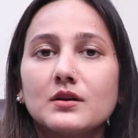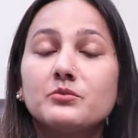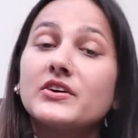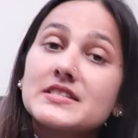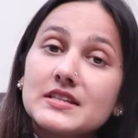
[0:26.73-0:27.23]

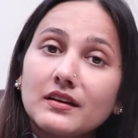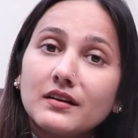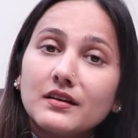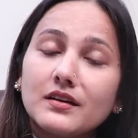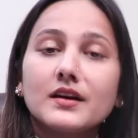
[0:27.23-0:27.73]
Once
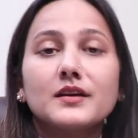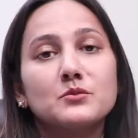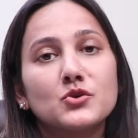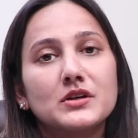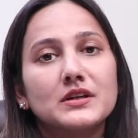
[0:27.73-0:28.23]
again, I am
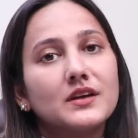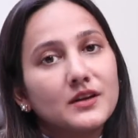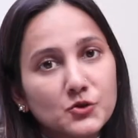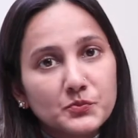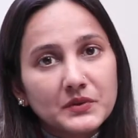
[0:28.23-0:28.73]
Dr.
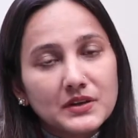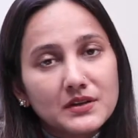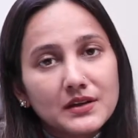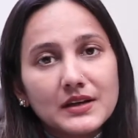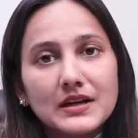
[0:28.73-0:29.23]
Neha Gupta
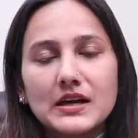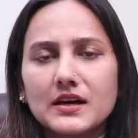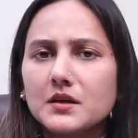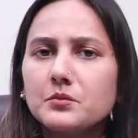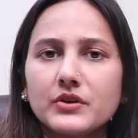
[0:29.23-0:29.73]

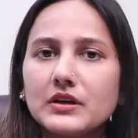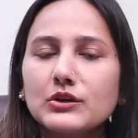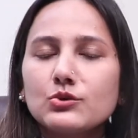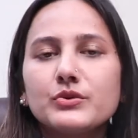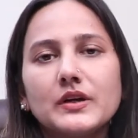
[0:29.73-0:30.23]
and I bring
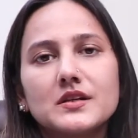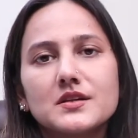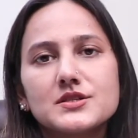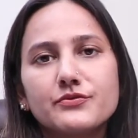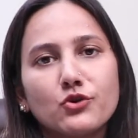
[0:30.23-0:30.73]
you
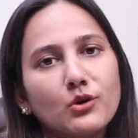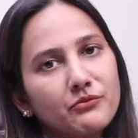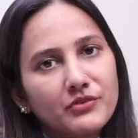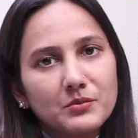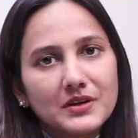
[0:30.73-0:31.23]
greetings from
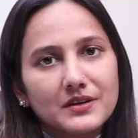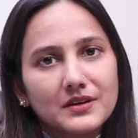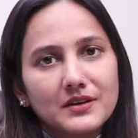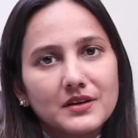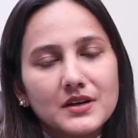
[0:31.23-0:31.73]

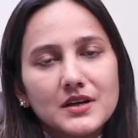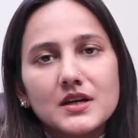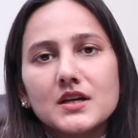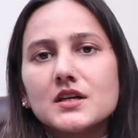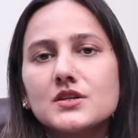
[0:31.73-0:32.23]
Feminine.
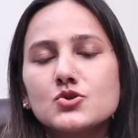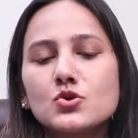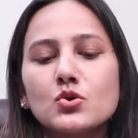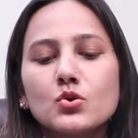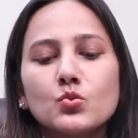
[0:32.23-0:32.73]

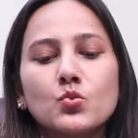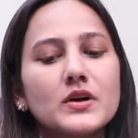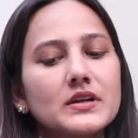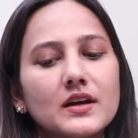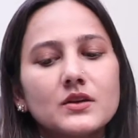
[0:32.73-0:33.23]
So,
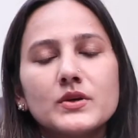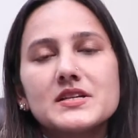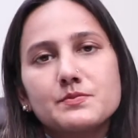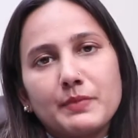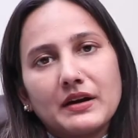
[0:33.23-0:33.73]
what can you
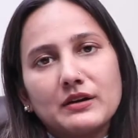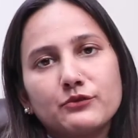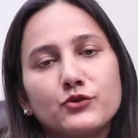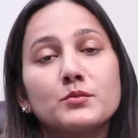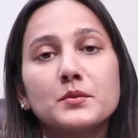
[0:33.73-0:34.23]
expect
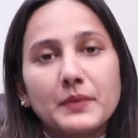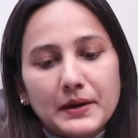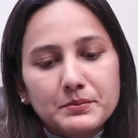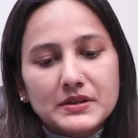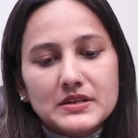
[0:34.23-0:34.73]
from a
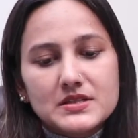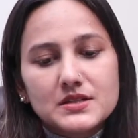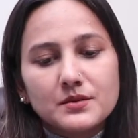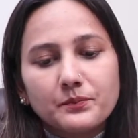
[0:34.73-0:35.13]
PAP test?